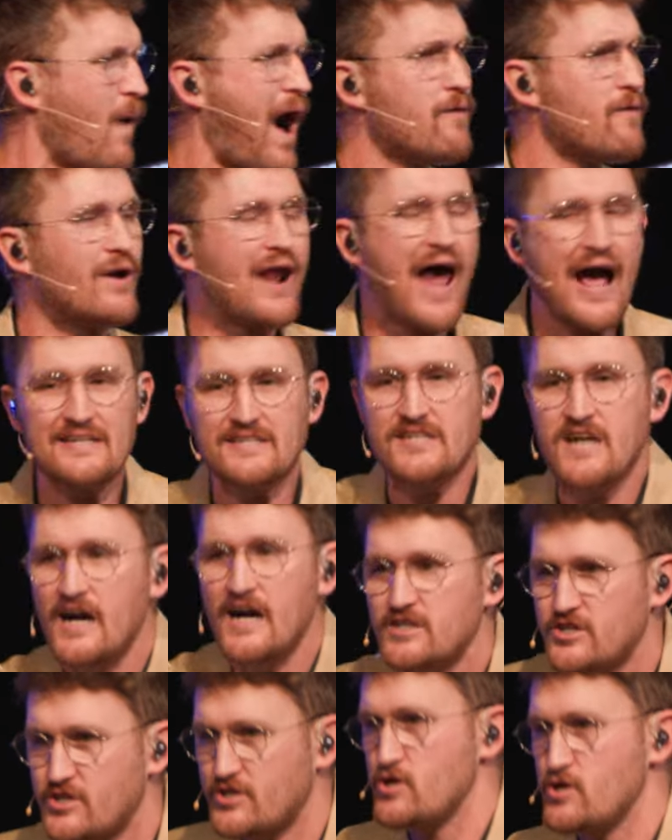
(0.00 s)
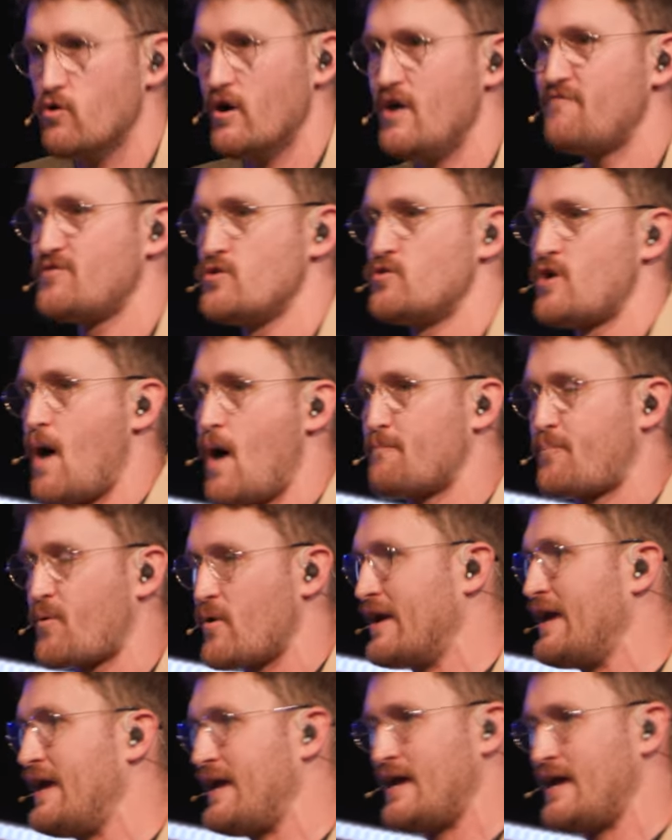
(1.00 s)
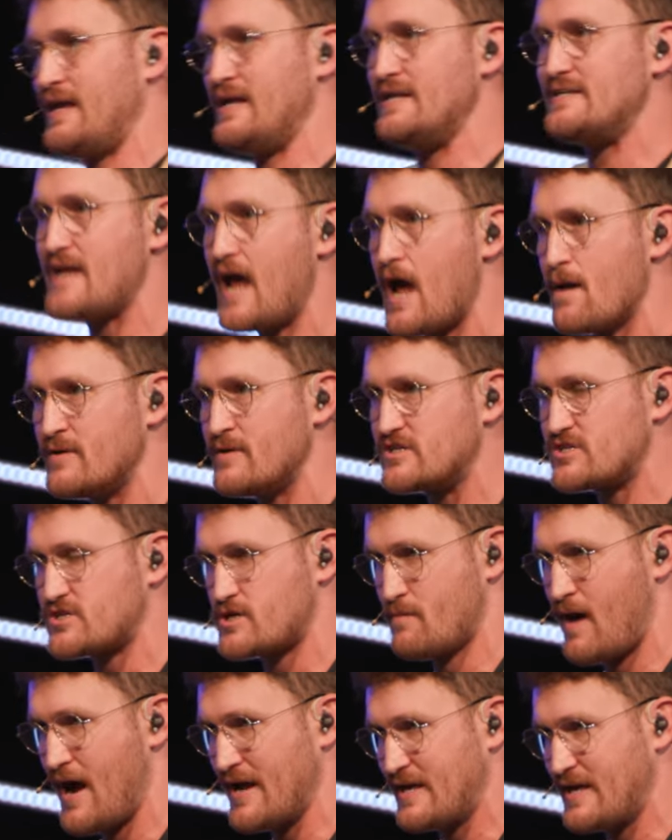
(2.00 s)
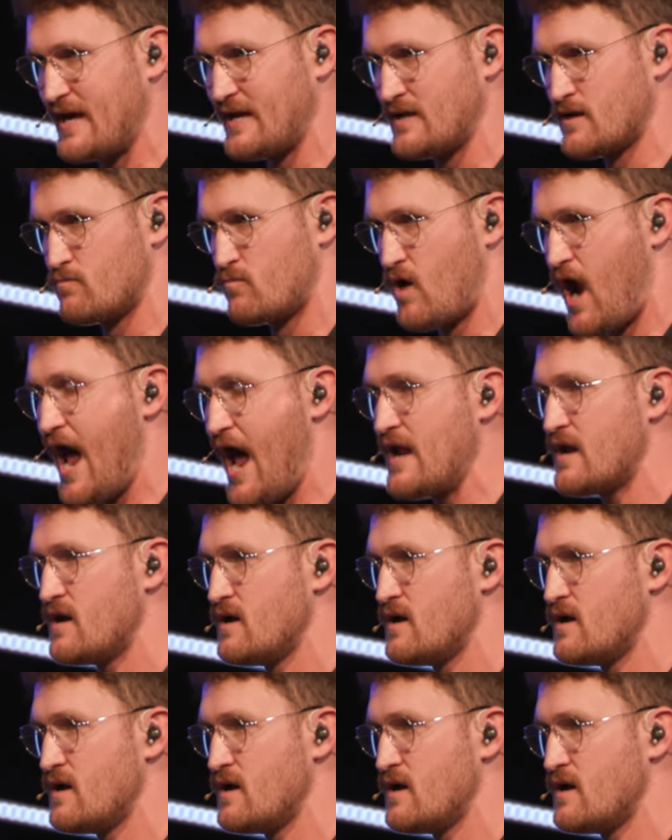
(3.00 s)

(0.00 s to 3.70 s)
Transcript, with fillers: would I touch you if you're not bringing any damage to my kingdom, right?